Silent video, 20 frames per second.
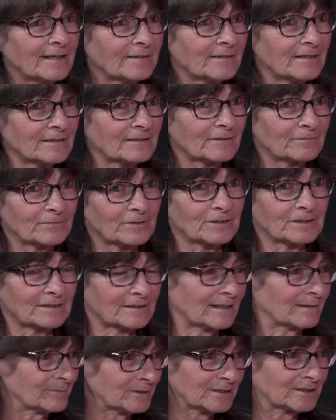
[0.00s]
I think the first
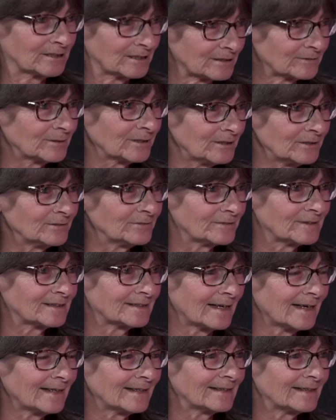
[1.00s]
step is just what you've
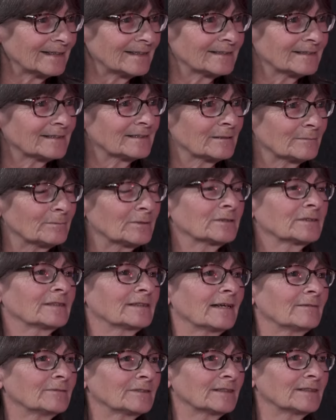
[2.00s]
said, is the
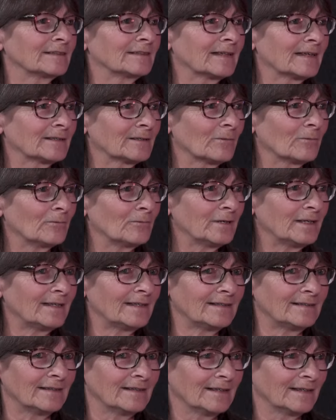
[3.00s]
perception. Like,
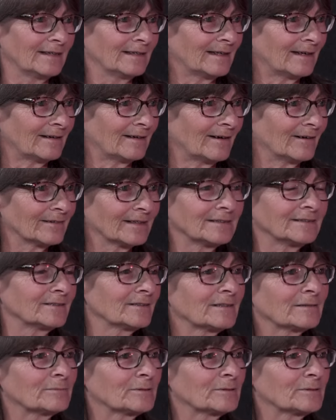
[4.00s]
we are under the